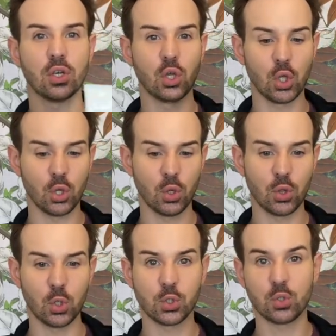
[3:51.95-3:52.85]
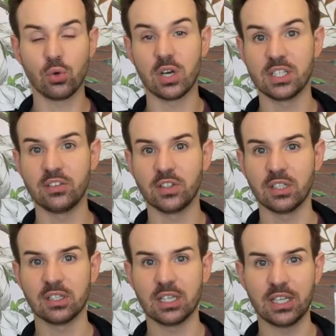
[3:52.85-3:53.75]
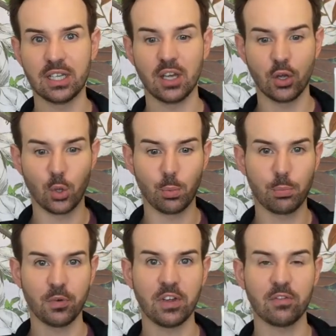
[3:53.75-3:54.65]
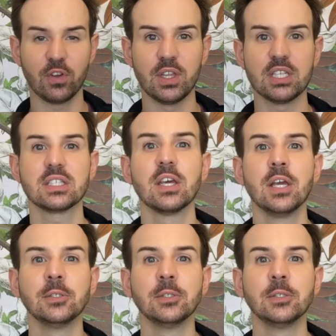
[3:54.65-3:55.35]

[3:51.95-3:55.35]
those two are definitely perfect for this.